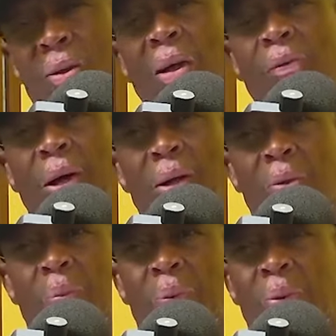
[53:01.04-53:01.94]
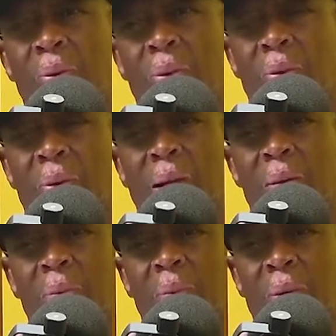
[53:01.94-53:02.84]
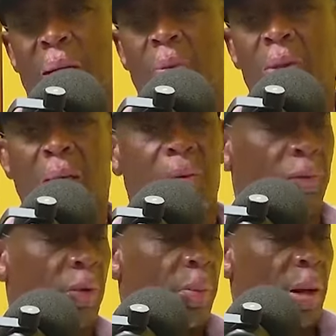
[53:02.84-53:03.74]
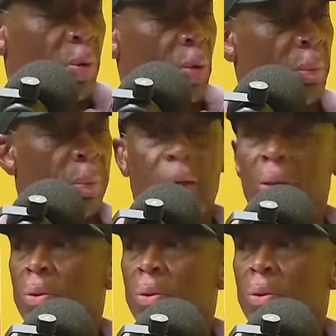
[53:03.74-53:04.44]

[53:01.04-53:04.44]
fine. You you you, you can I'm not saying from number one player to the